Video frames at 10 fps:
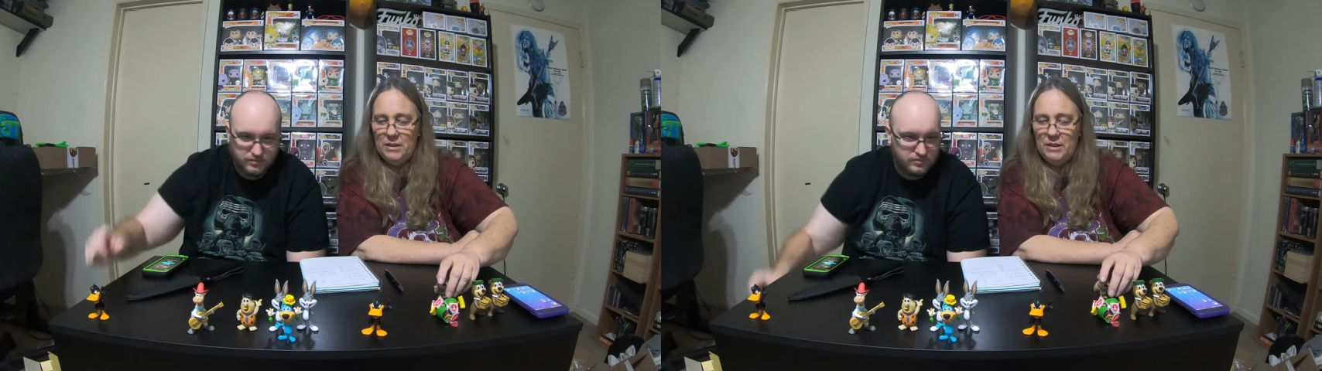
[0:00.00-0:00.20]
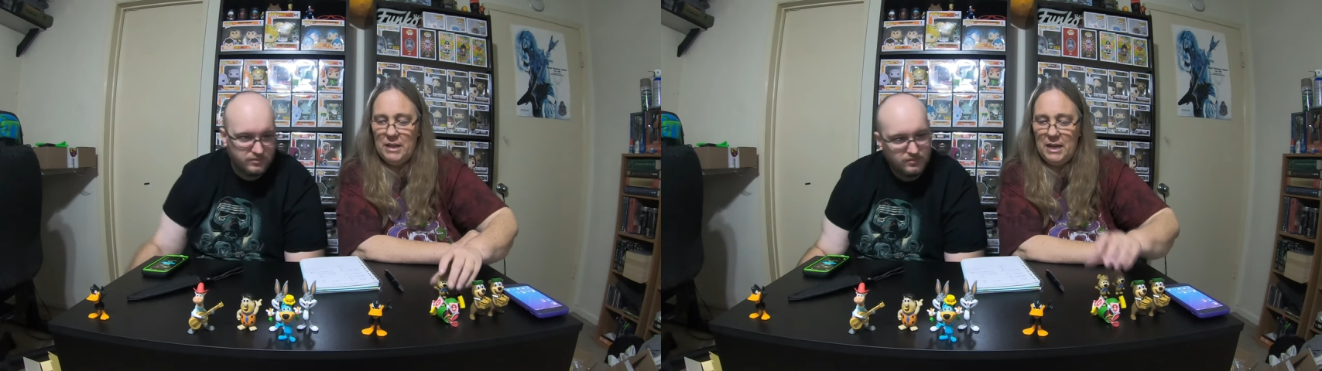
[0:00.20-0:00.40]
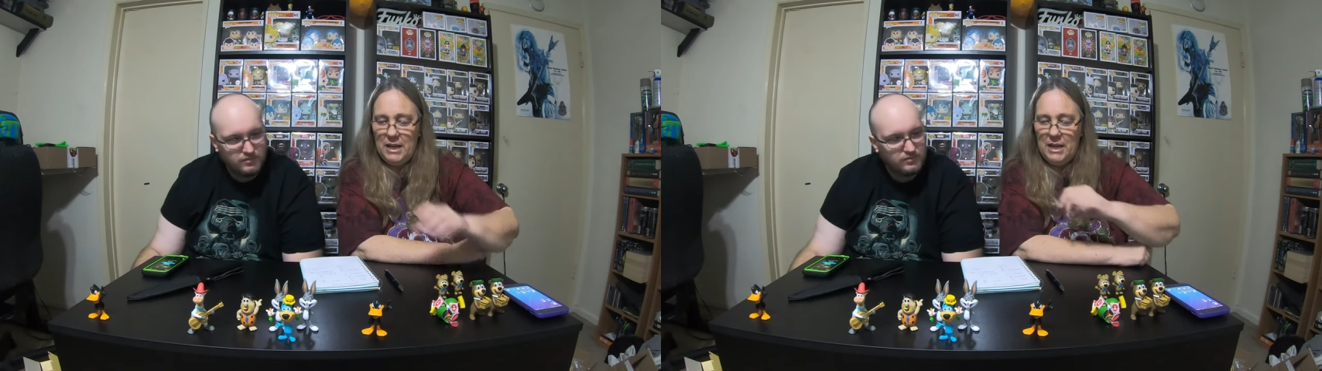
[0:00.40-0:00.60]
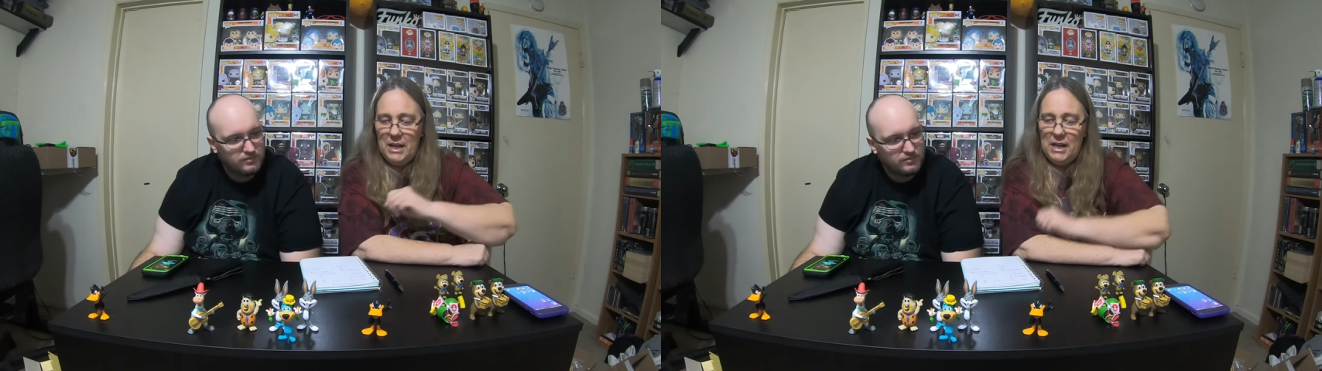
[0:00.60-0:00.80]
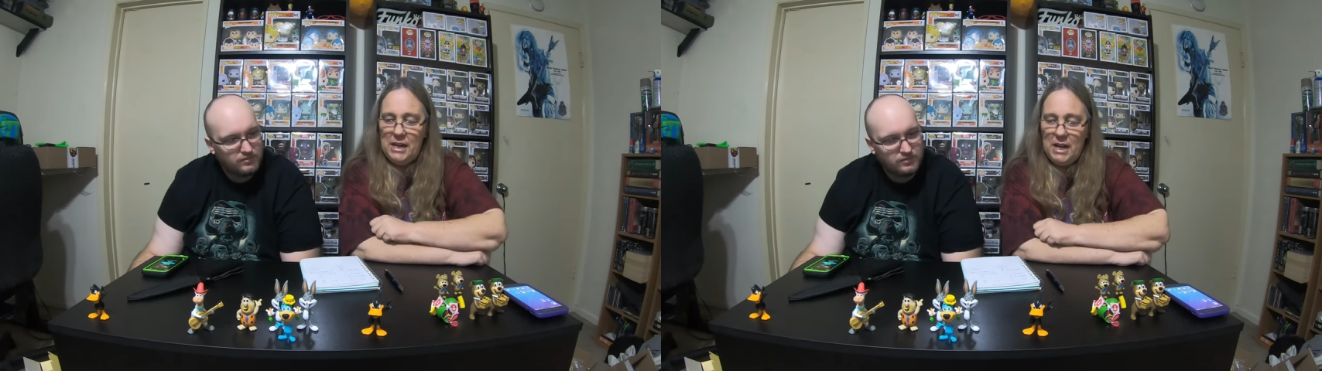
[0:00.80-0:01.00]
Speaker 1: Okay,
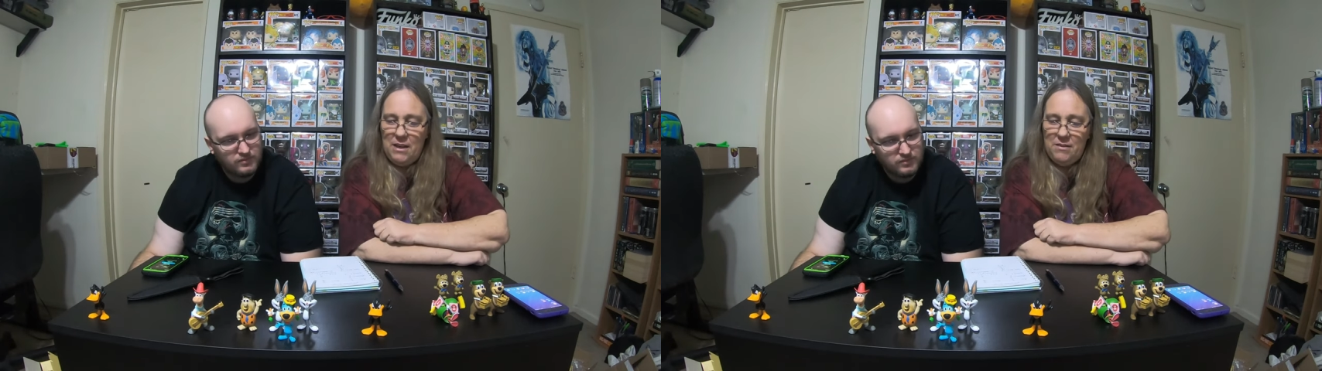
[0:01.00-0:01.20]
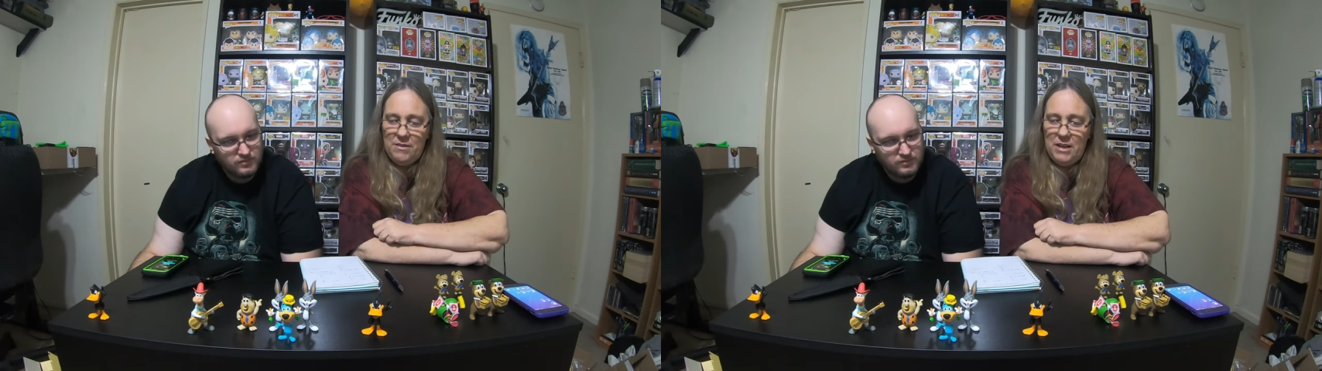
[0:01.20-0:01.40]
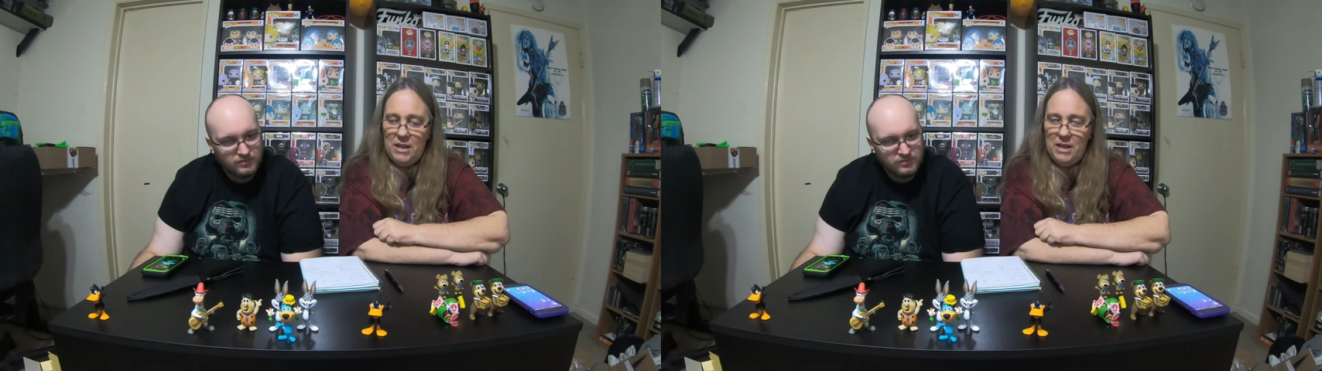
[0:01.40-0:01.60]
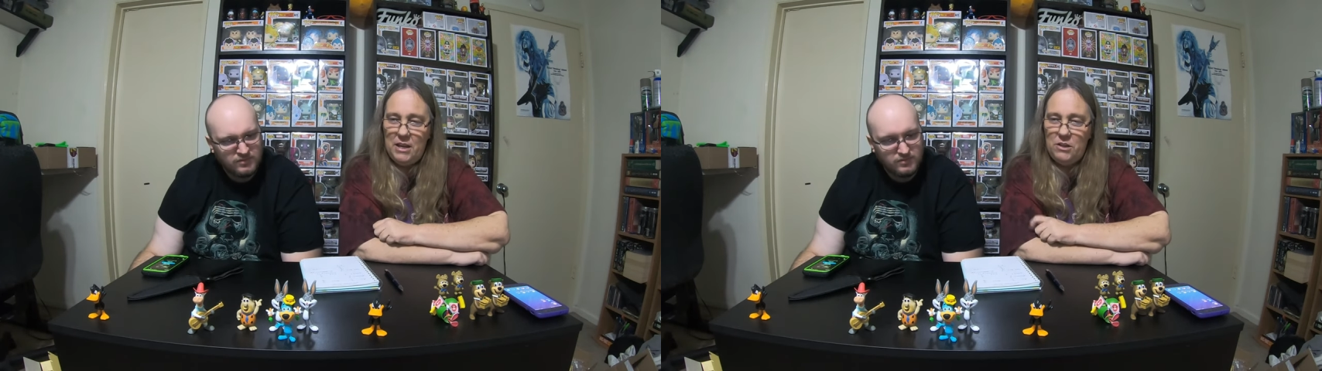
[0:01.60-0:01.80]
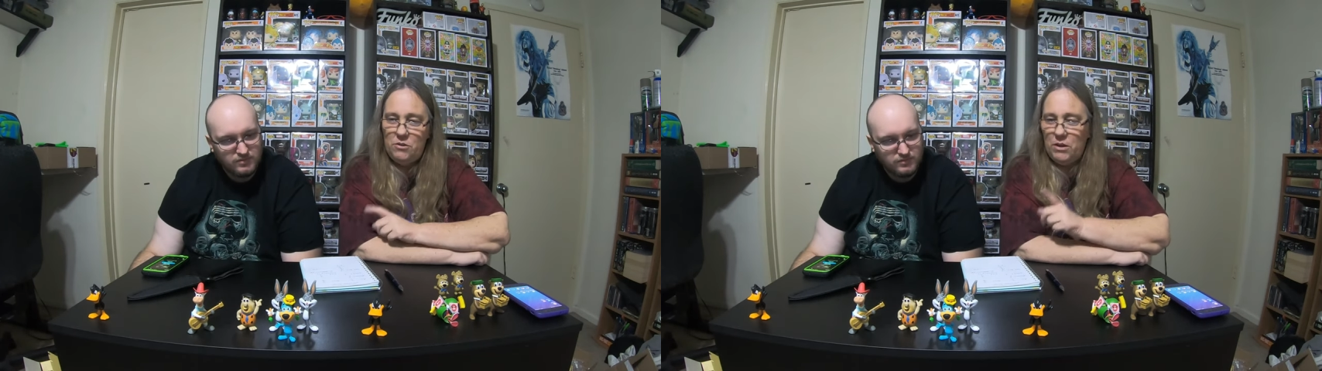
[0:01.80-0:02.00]
and
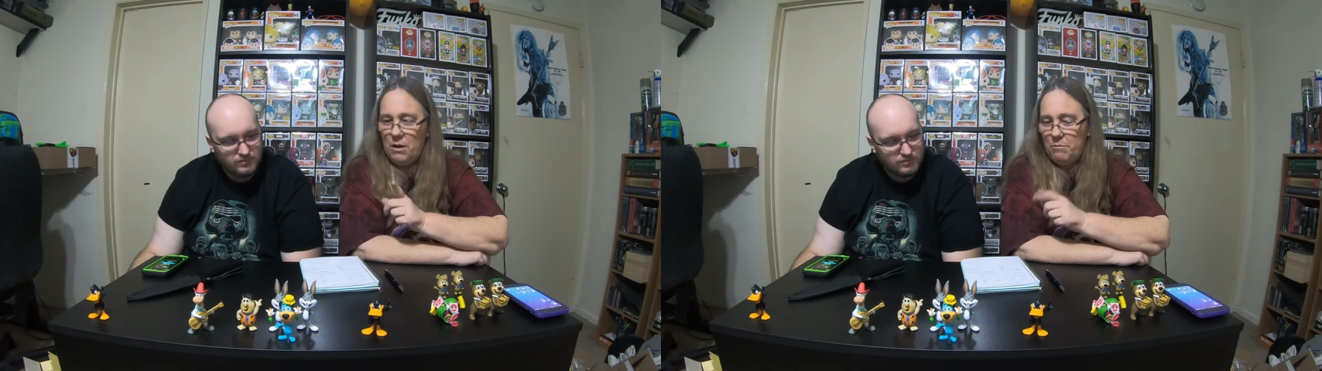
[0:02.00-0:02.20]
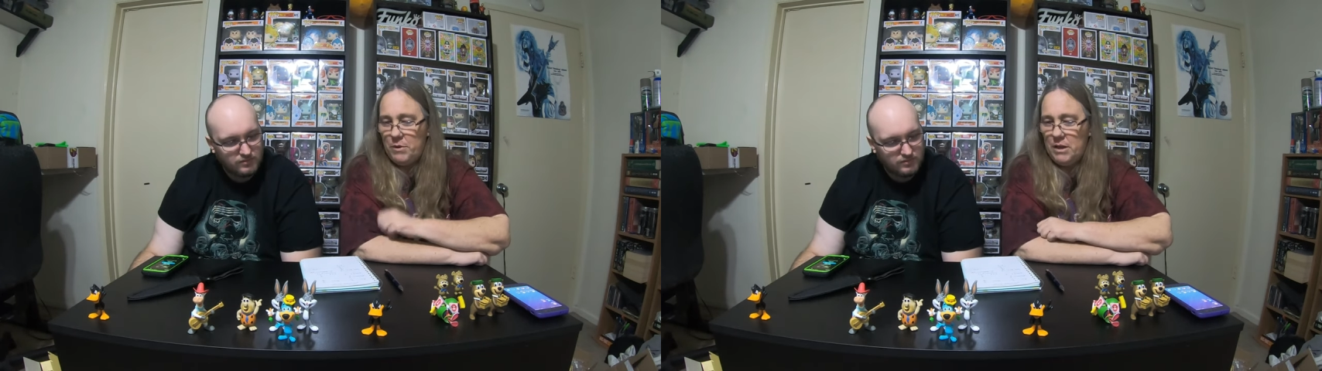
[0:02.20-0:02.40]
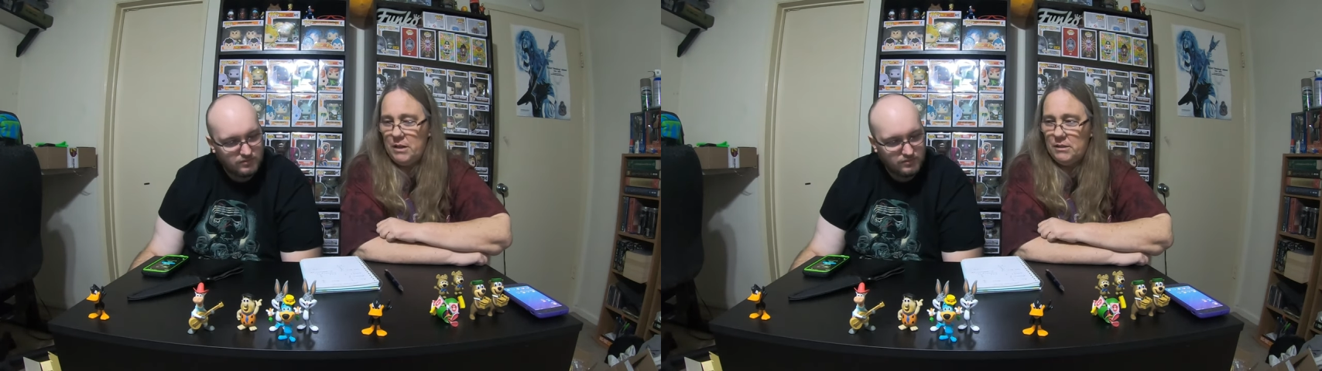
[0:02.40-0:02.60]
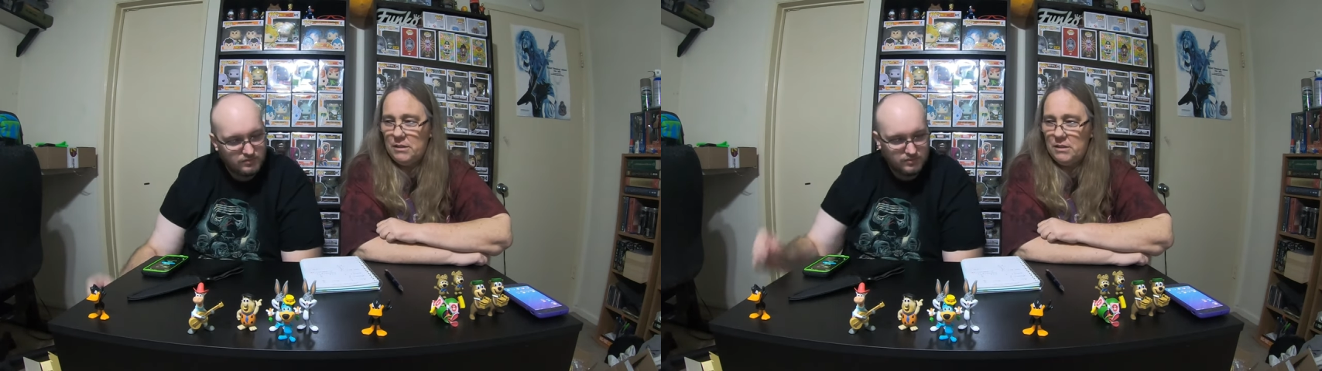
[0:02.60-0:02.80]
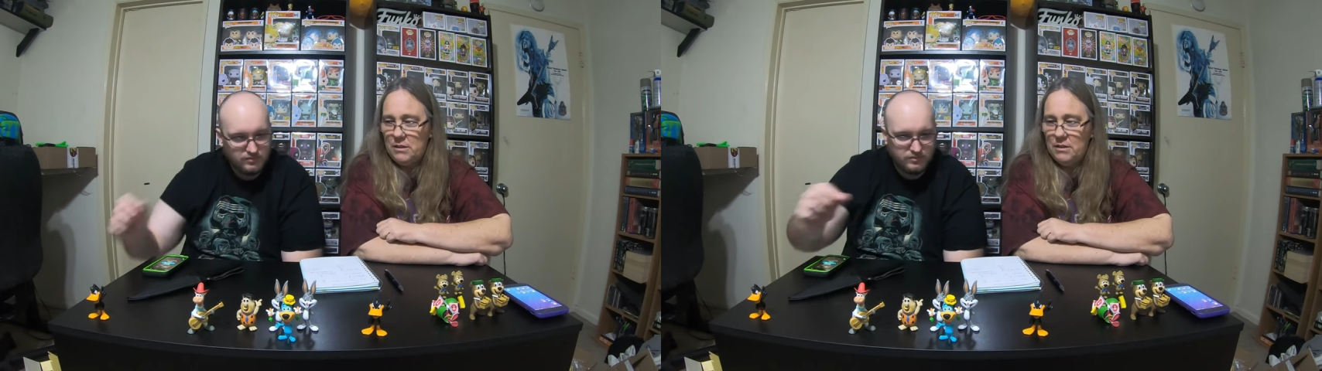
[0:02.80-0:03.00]
then you got
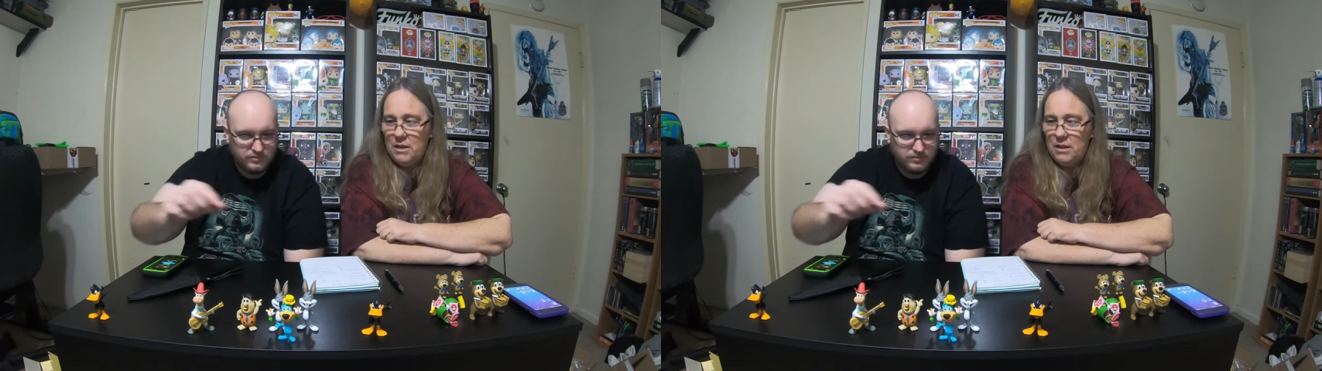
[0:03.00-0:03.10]
Bugs,